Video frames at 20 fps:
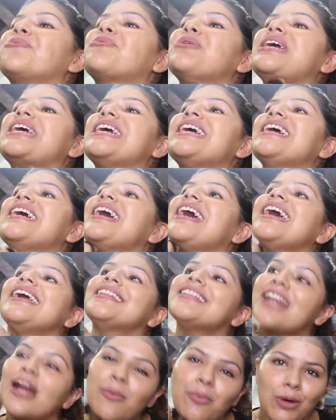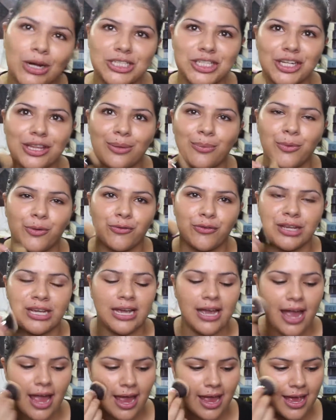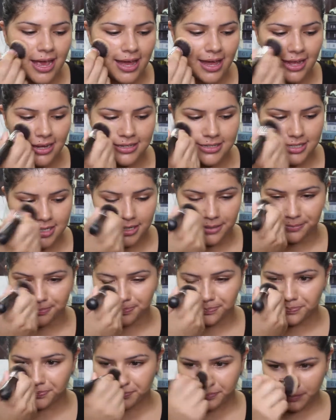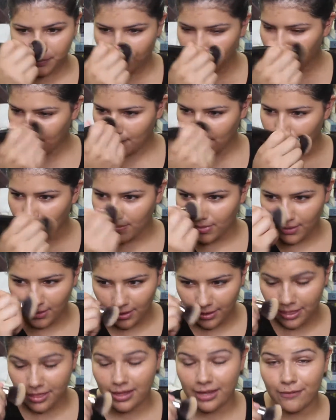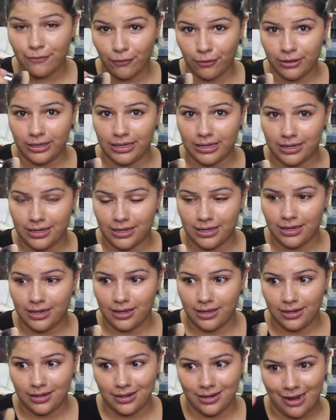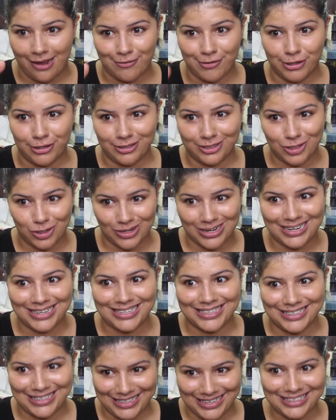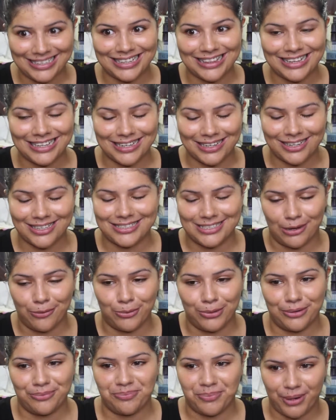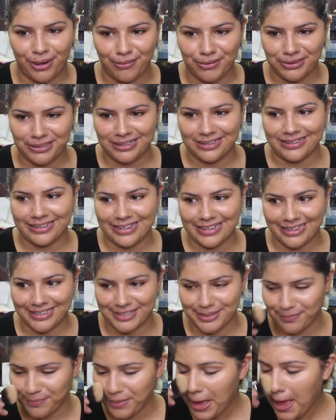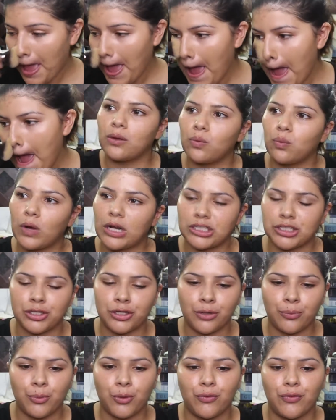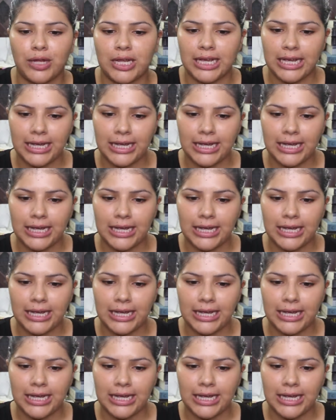we ended up watching the movie and thankfully he never tried anything because I would have probably kicked him. We watched the movie,